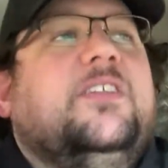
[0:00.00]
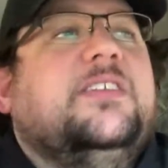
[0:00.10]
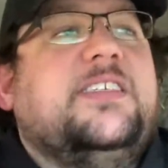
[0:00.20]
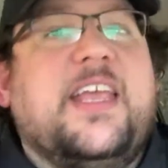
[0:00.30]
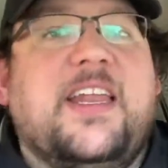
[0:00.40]

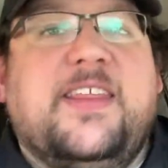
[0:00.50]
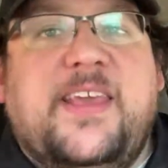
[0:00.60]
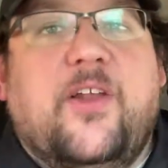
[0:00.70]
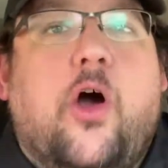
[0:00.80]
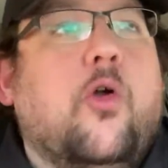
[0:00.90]
say
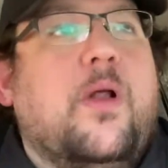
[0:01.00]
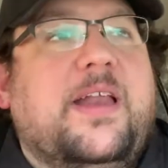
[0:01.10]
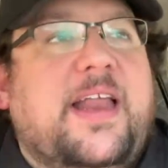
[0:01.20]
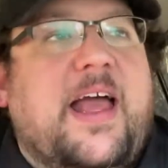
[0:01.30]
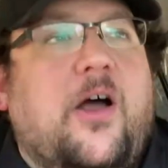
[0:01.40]
anything at all
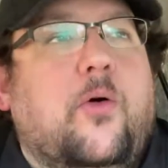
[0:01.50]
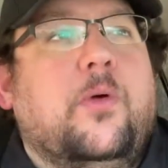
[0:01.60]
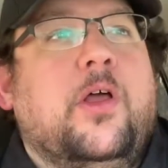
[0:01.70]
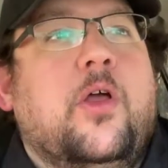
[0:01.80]
right now